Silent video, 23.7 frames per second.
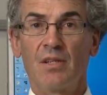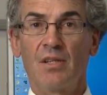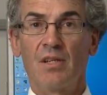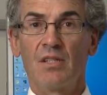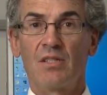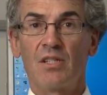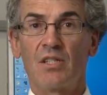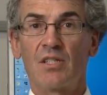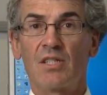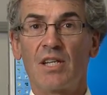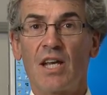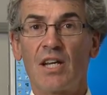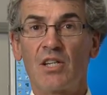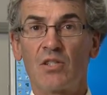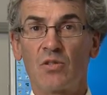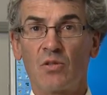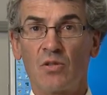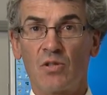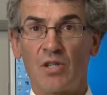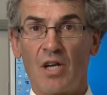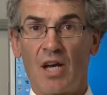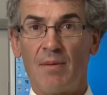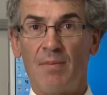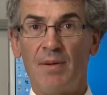Gestational
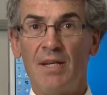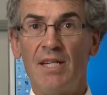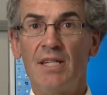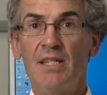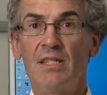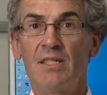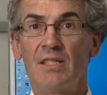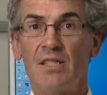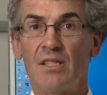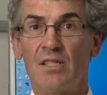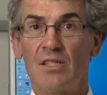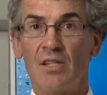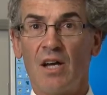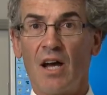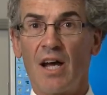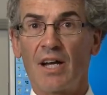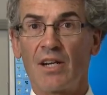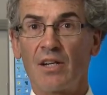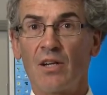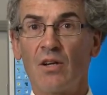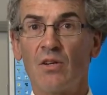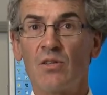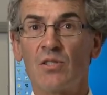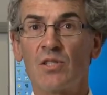diabetes is
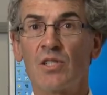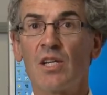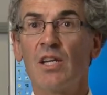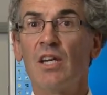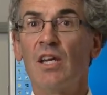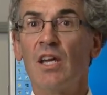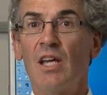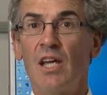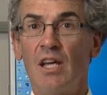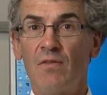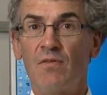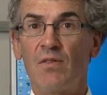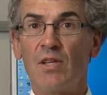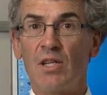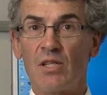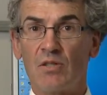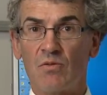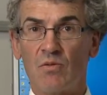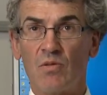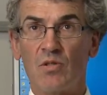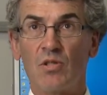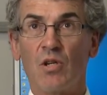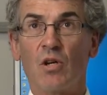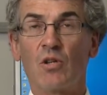diagnosed if
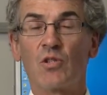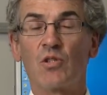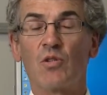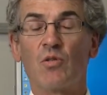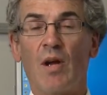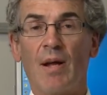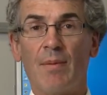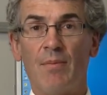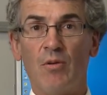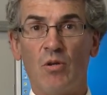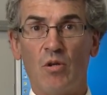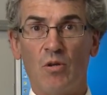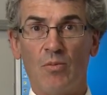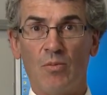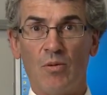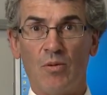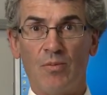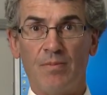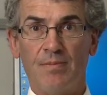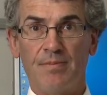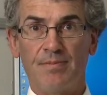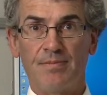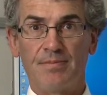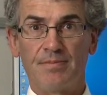these results are abnormal.
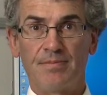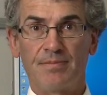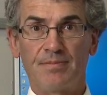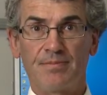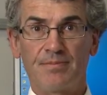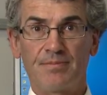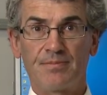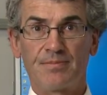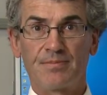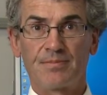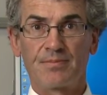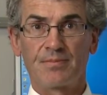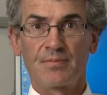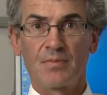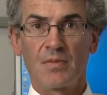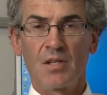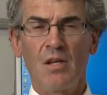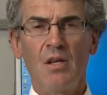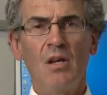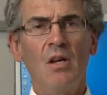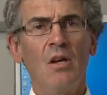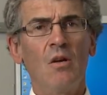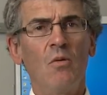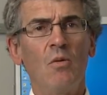
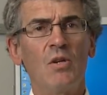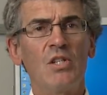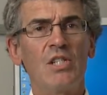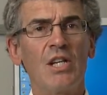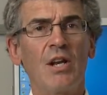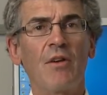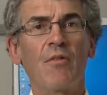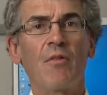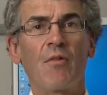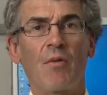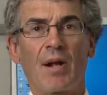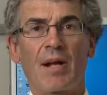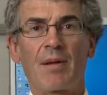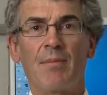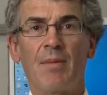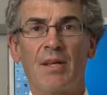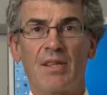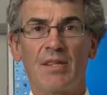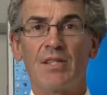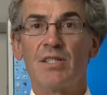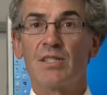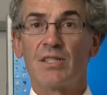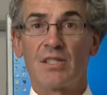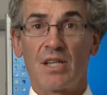We generally
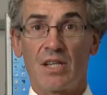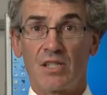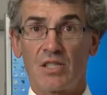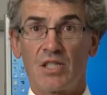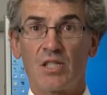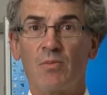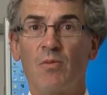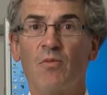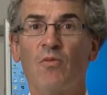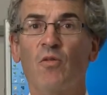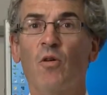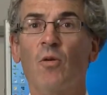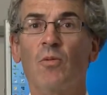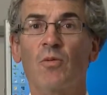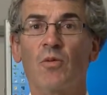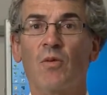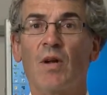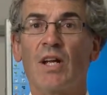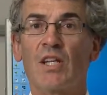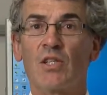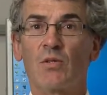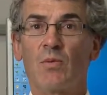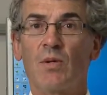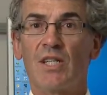recommend this test is performed
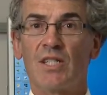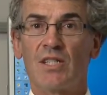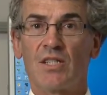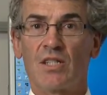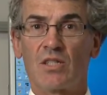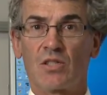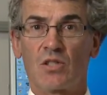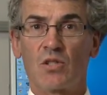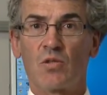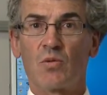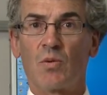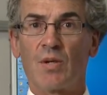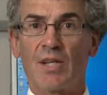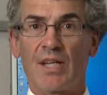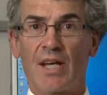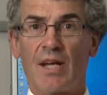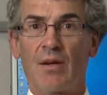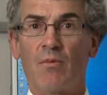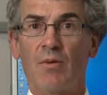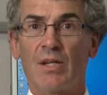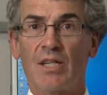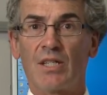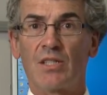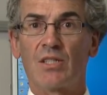around 26 to
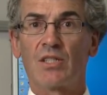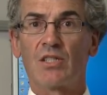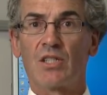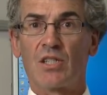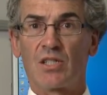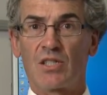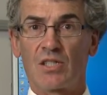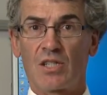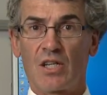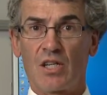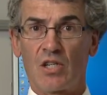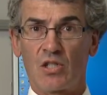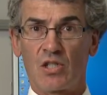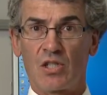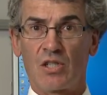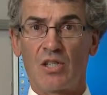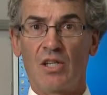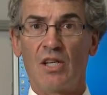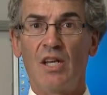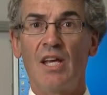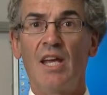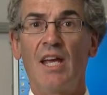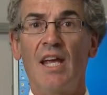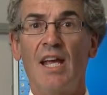28 weeks gestation
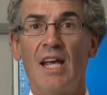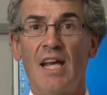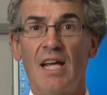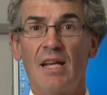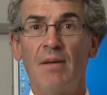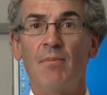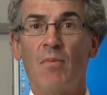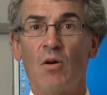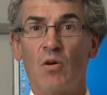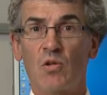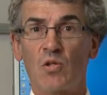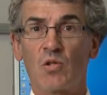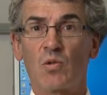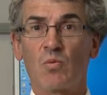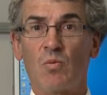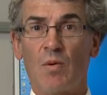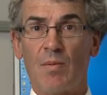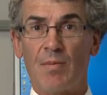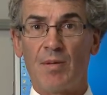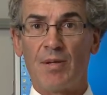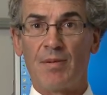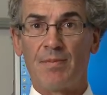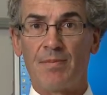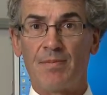in most
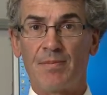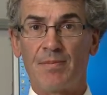women.